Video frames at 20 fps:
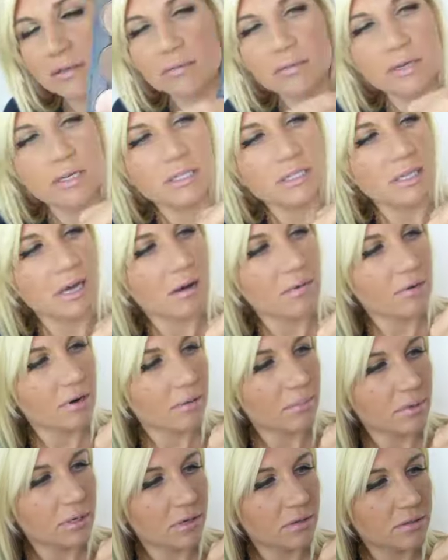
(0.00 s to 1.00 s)
What is that one?
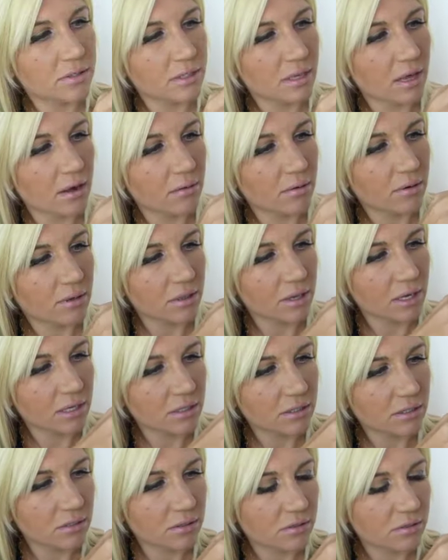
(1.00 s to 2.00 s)
I've been using that one a
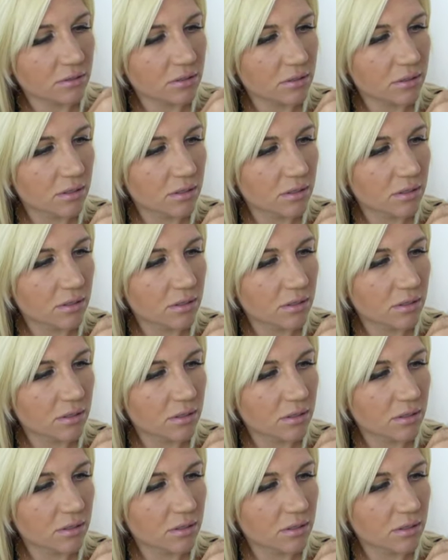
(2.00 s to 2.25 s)
lot too.